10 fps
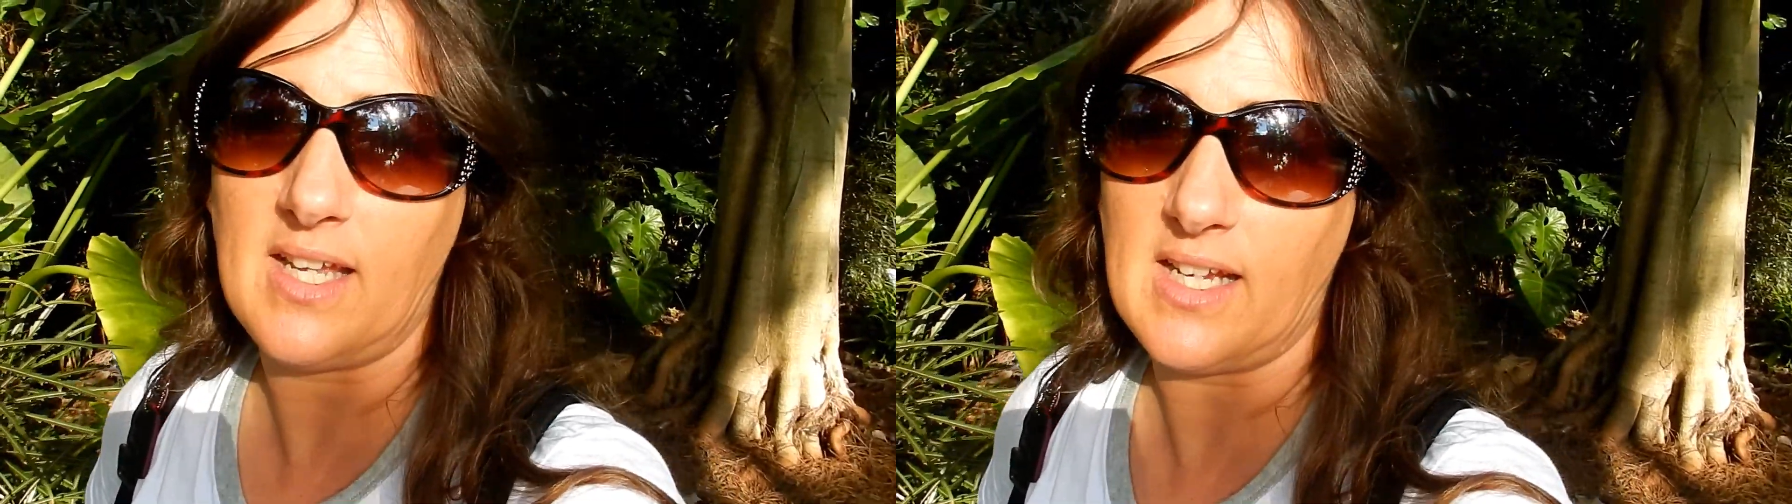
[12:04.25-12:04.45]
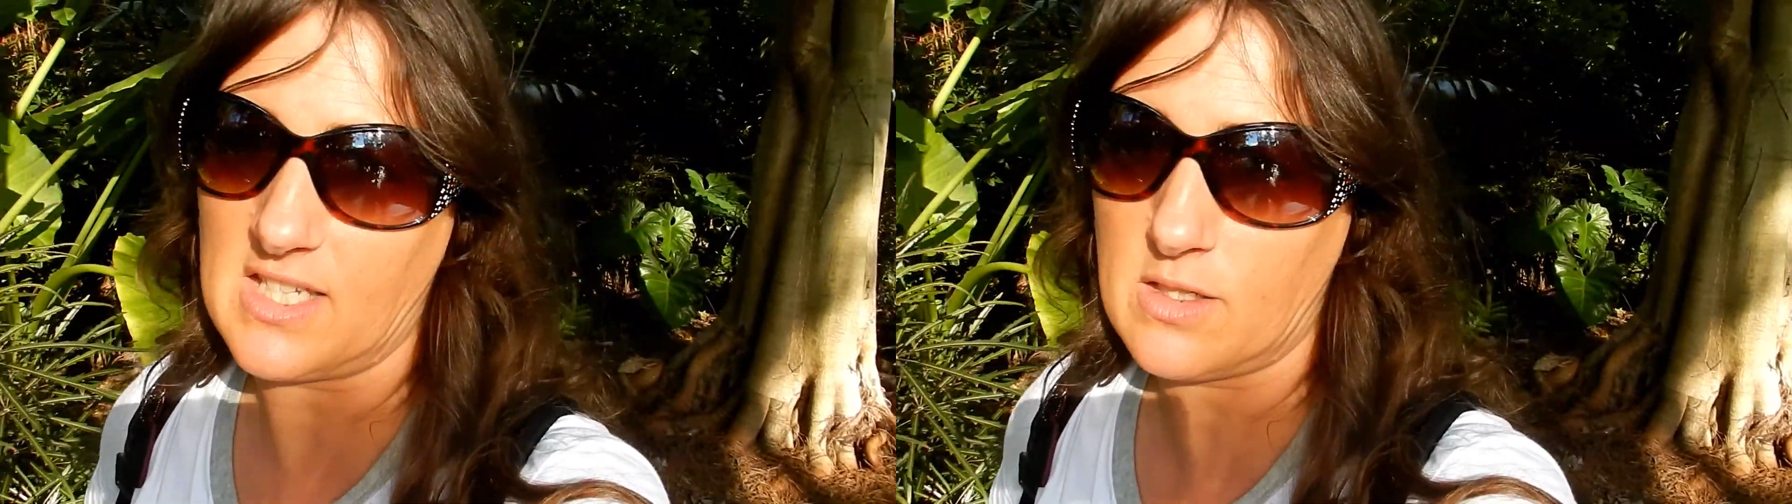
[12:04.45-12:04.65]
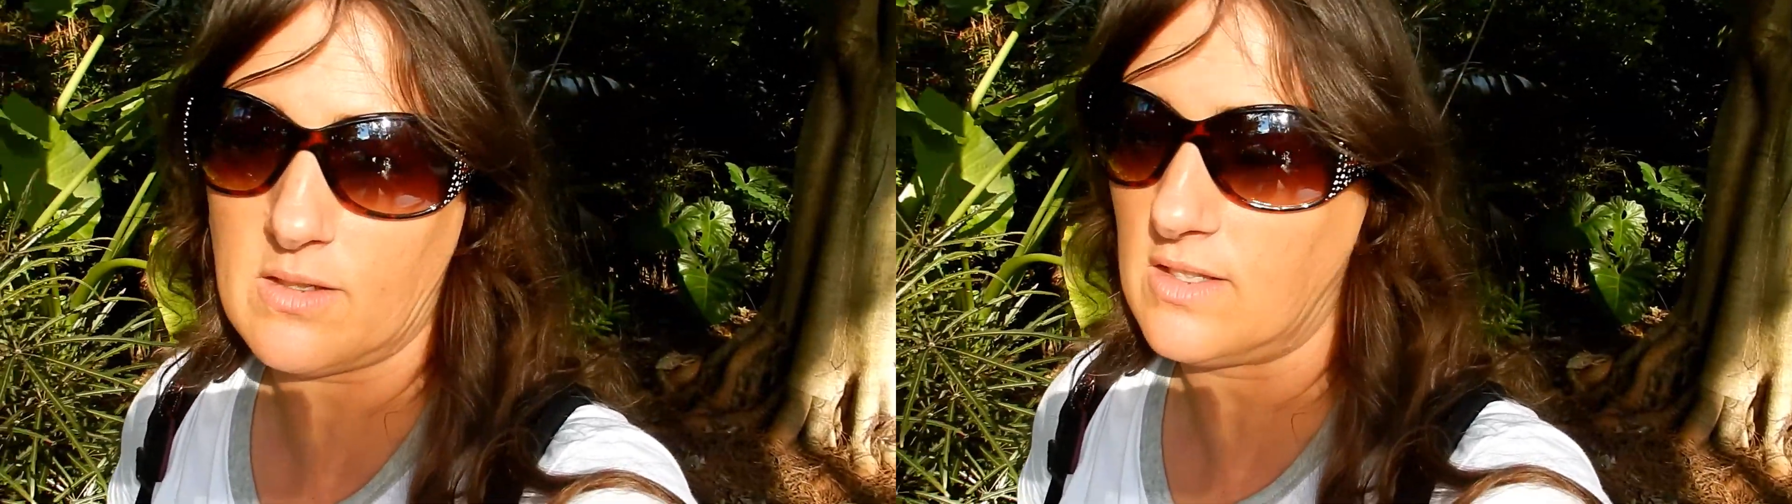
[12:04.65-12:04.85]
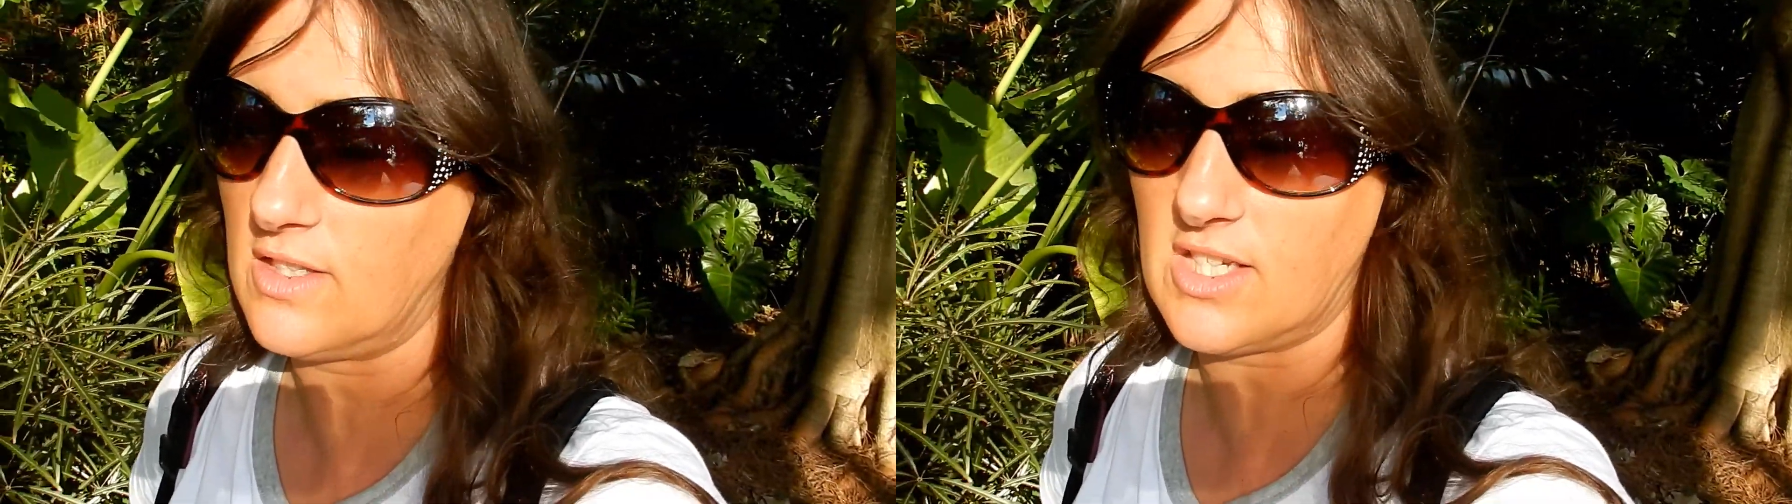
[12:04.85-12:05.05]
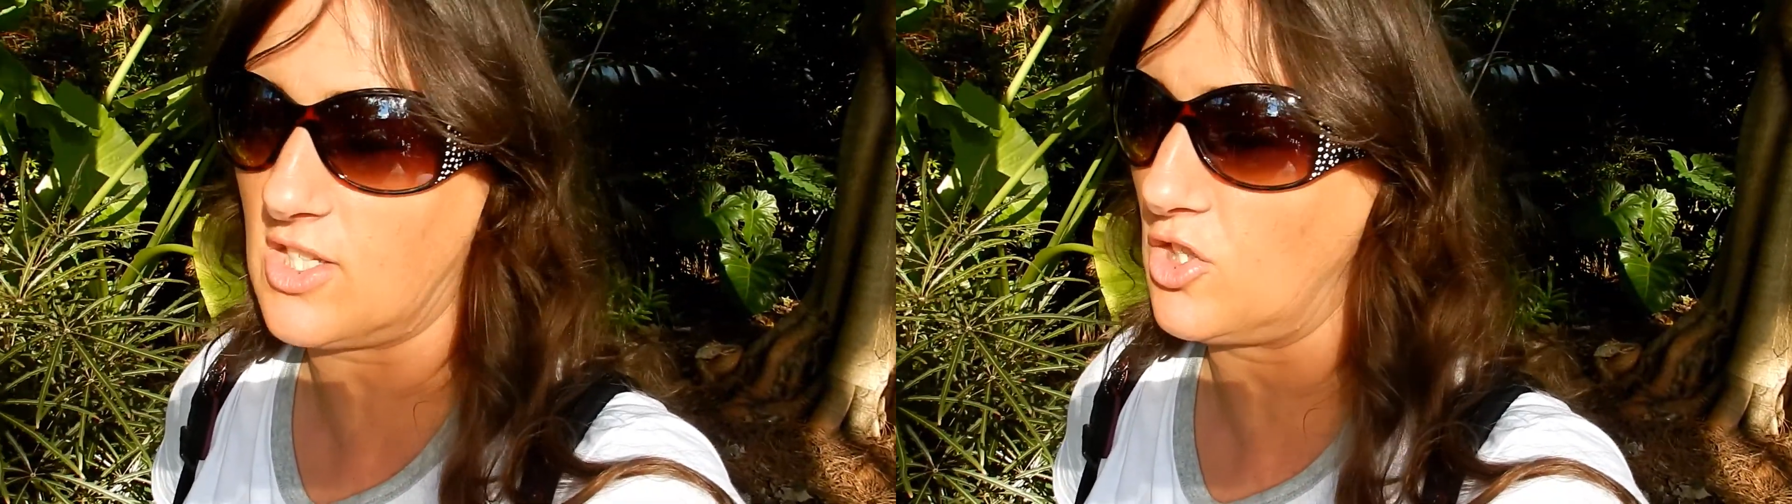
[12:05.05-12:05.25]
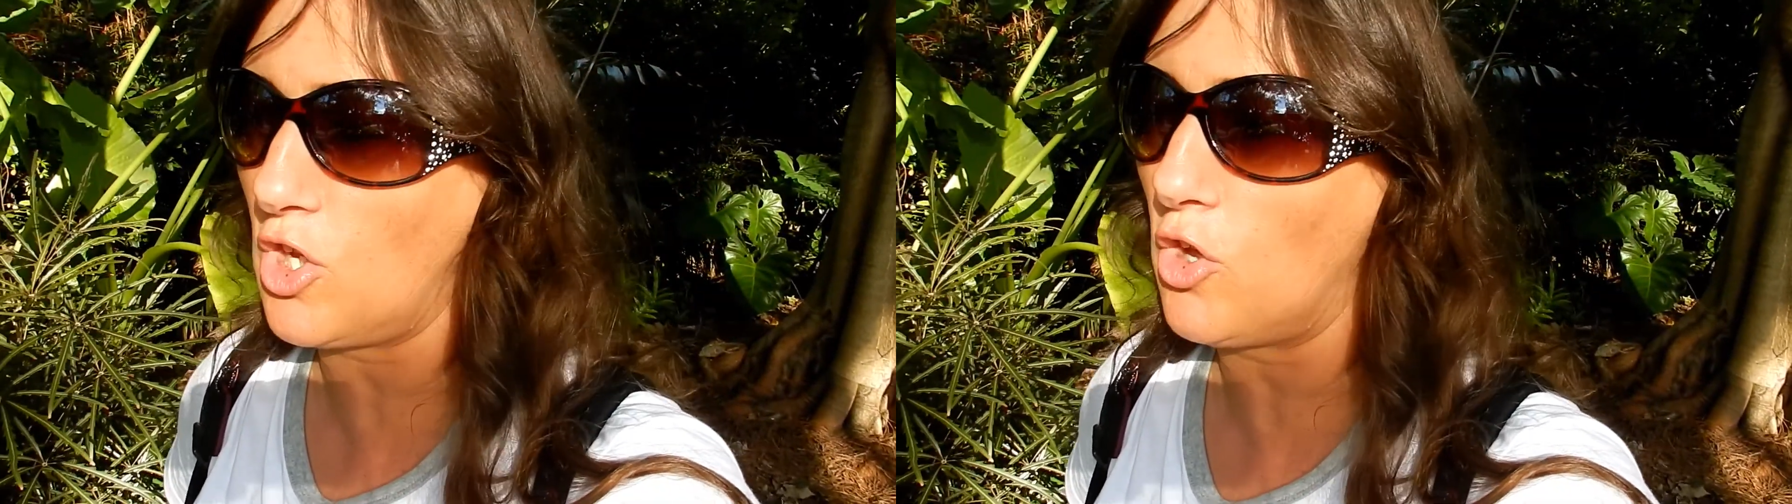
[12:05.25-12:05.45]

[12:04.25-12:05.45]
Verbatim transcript: ex just a